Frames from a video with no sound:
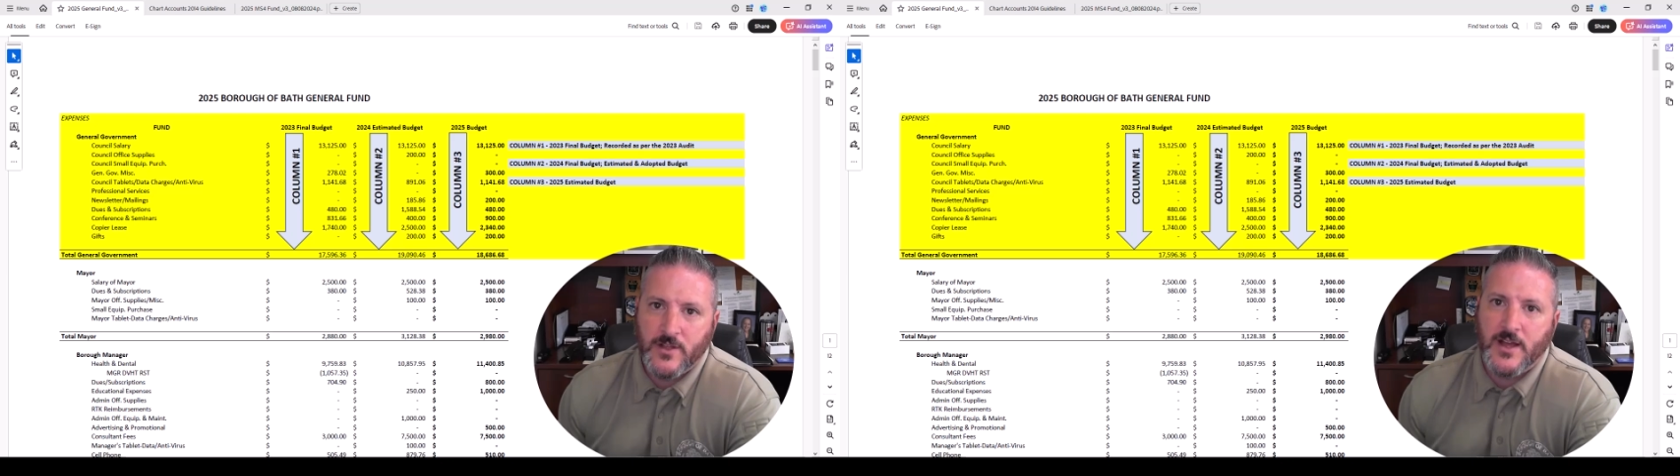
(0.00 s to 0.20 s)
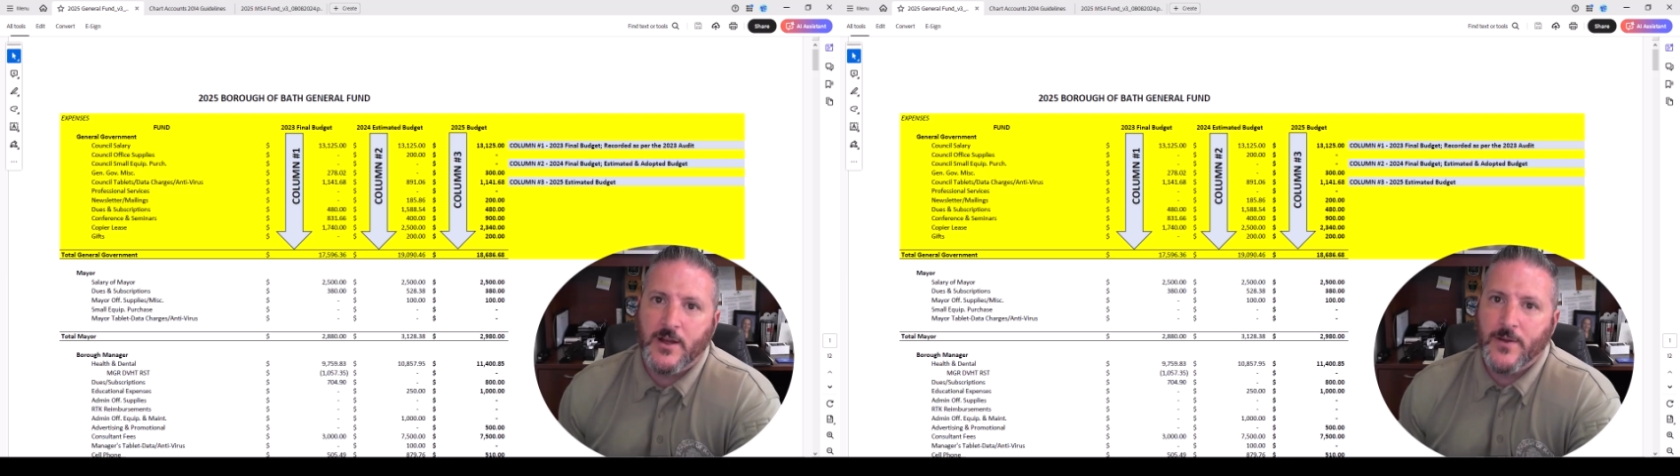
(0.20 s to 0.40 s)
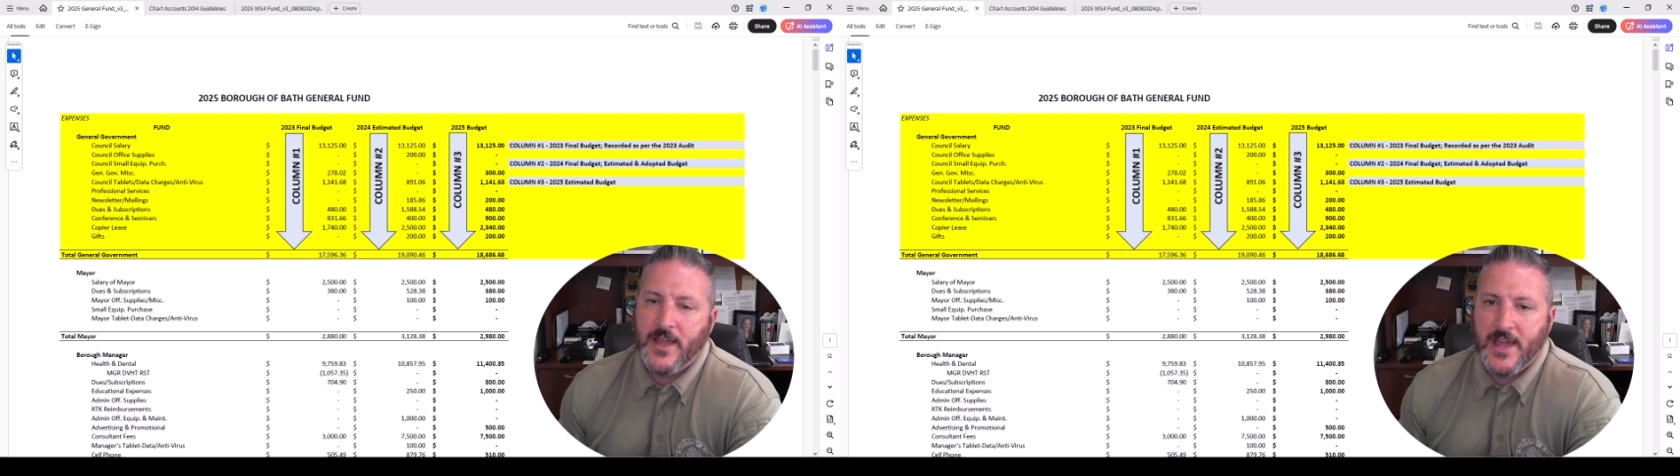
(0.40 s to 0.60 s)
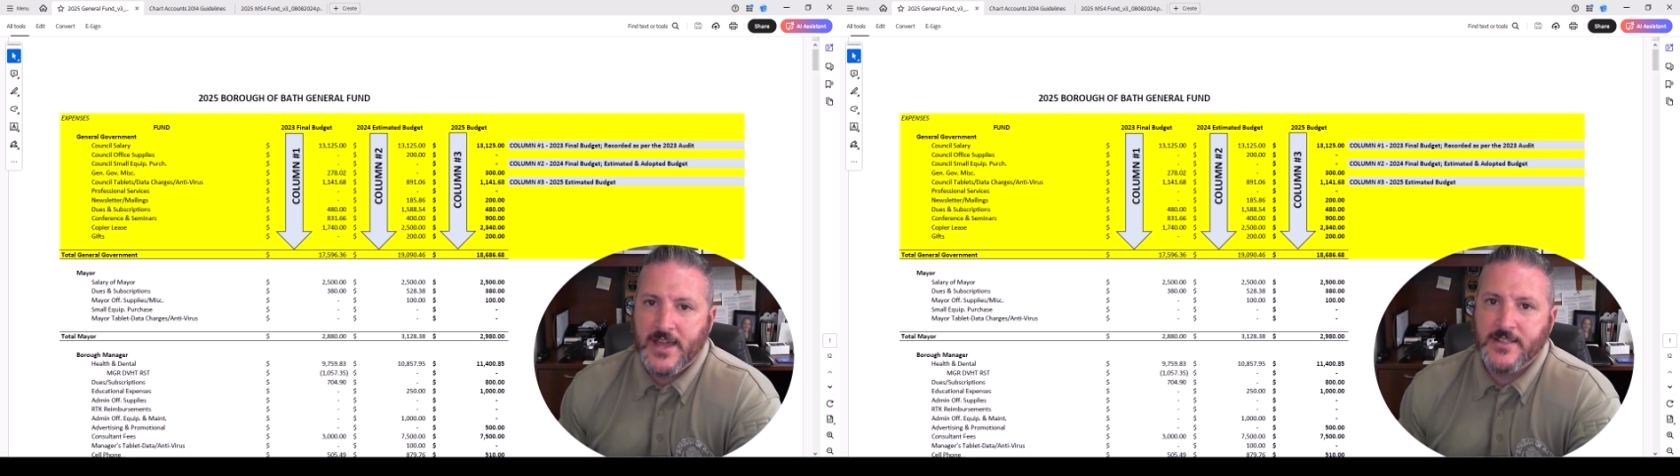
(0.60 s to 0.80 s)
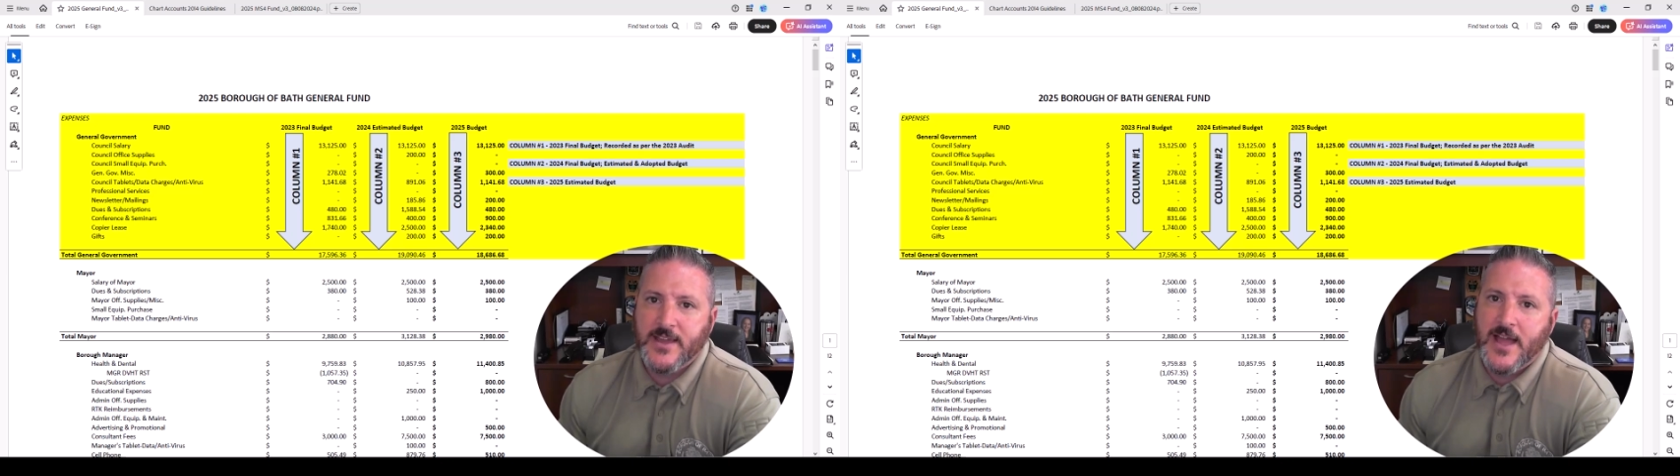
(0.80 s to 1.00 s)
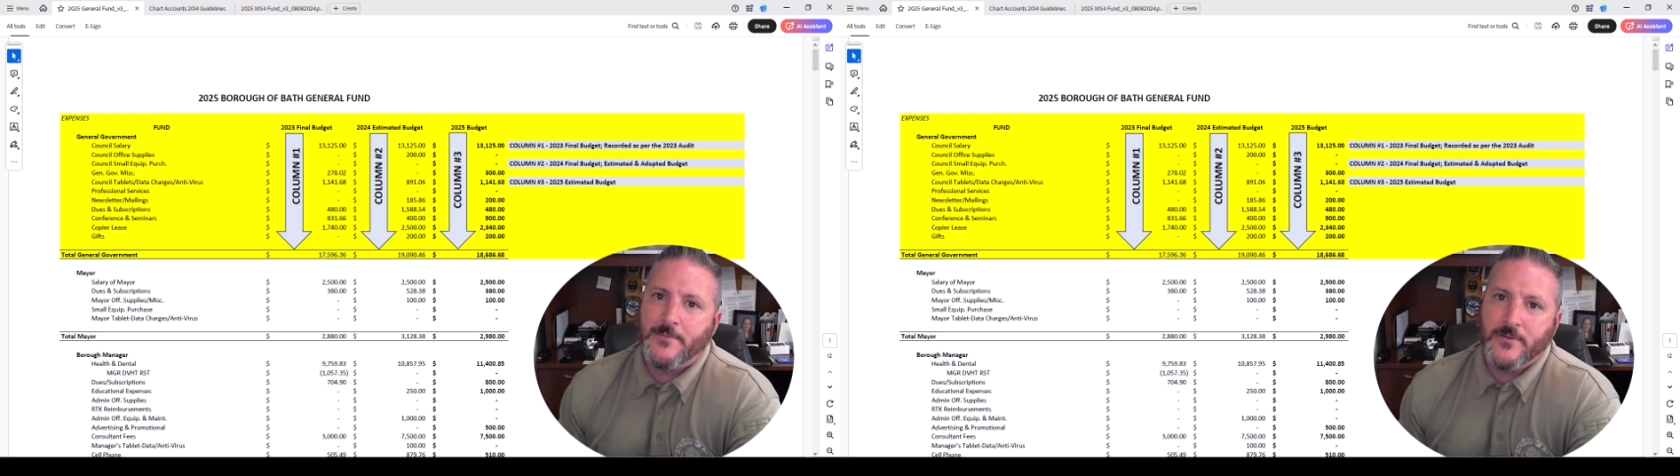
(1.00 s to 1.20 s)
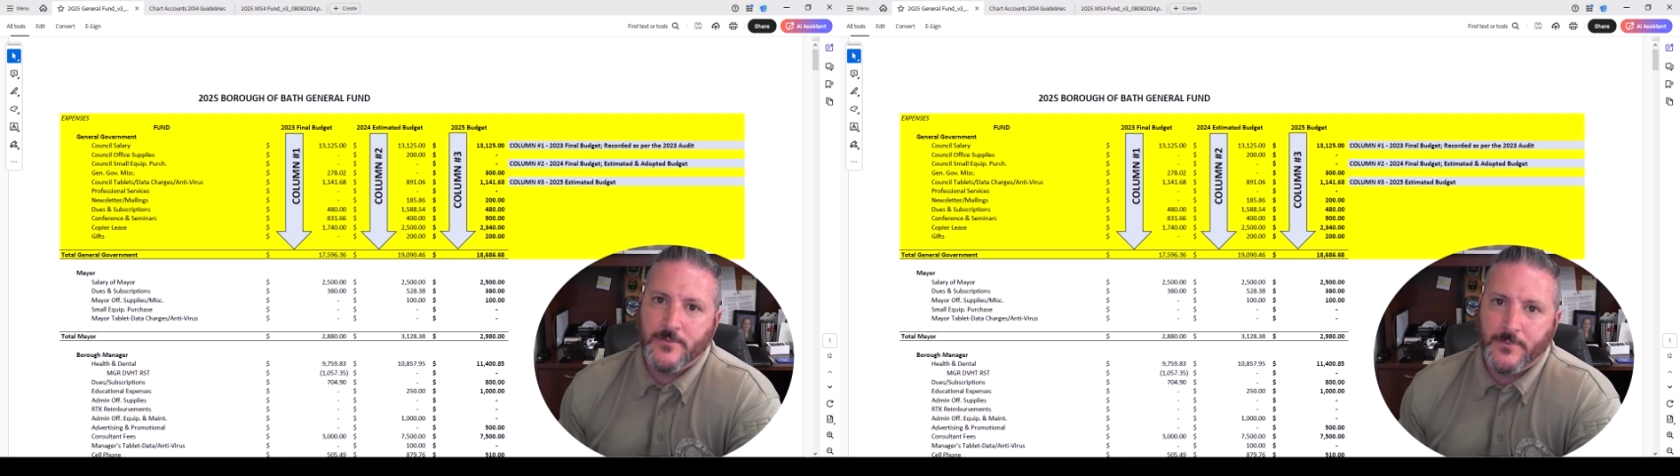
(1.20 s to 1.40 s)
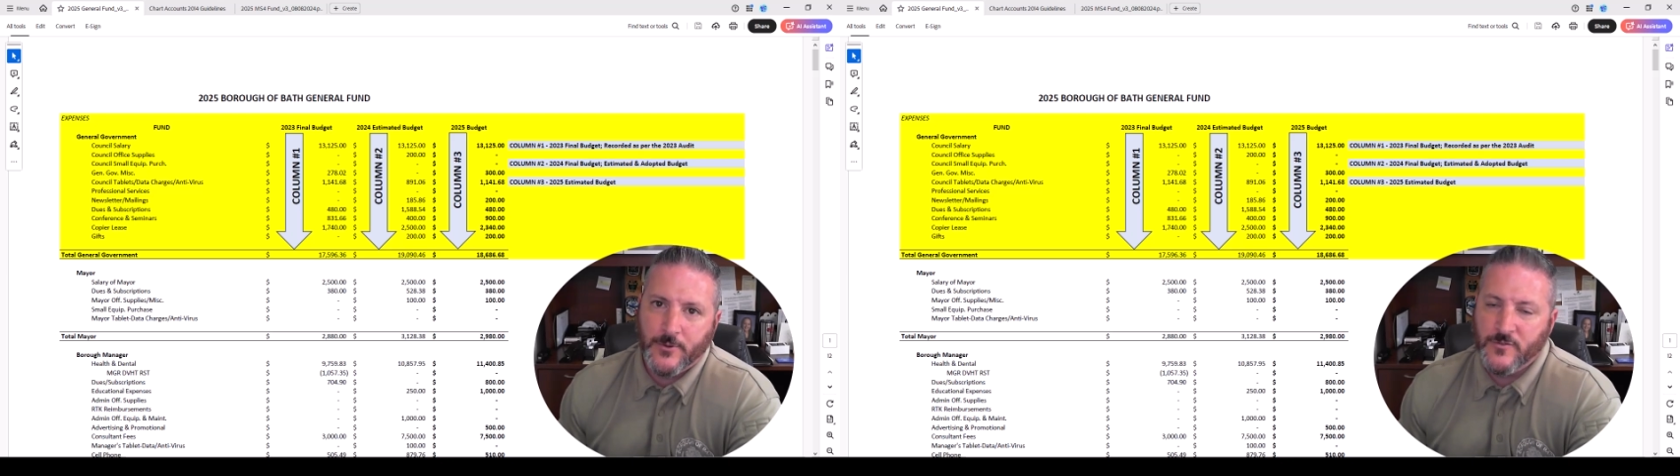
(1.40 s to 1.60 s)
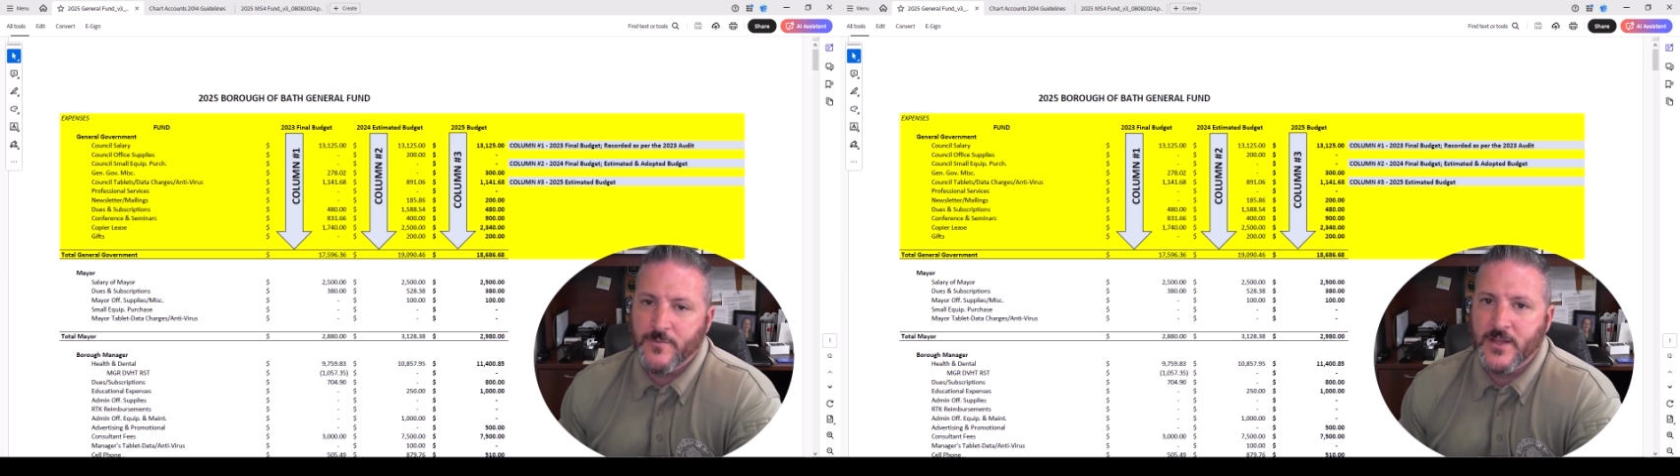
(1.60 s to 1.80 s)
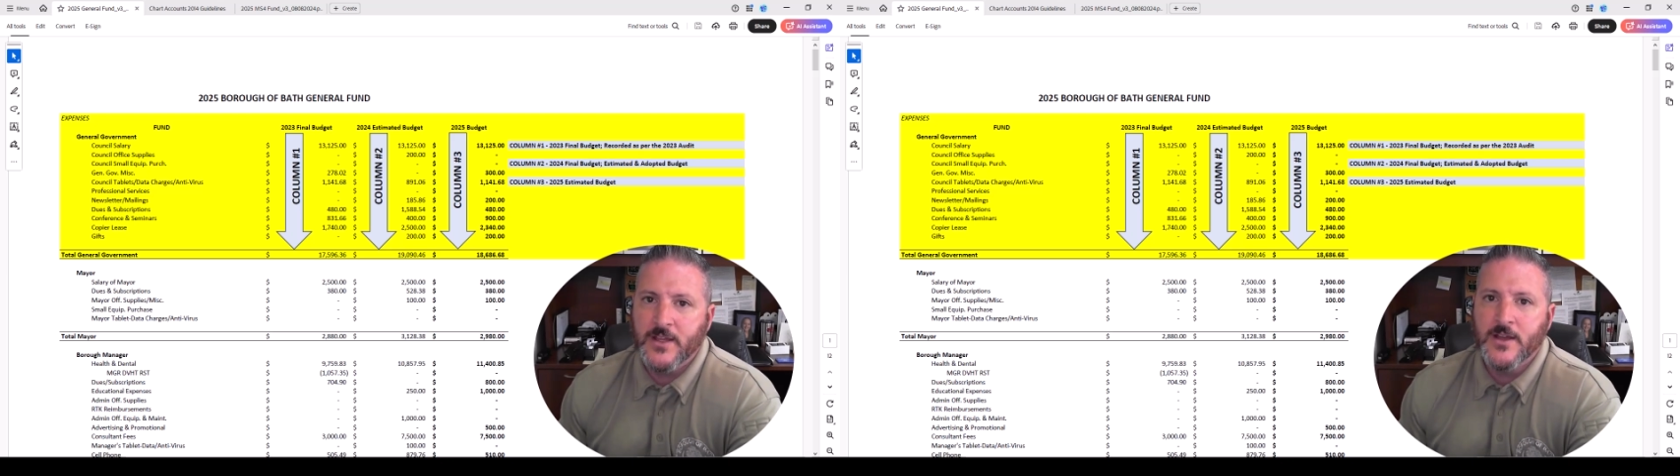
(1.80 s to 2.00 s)
the highway aid, the capital
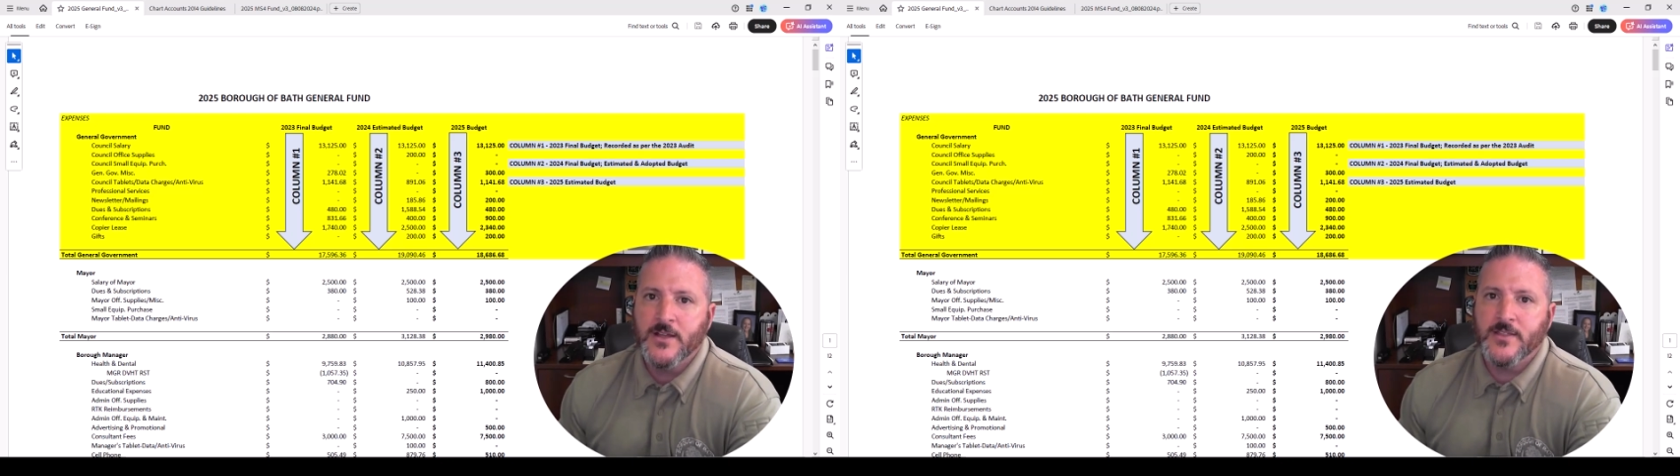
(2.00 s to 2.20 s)
improvement,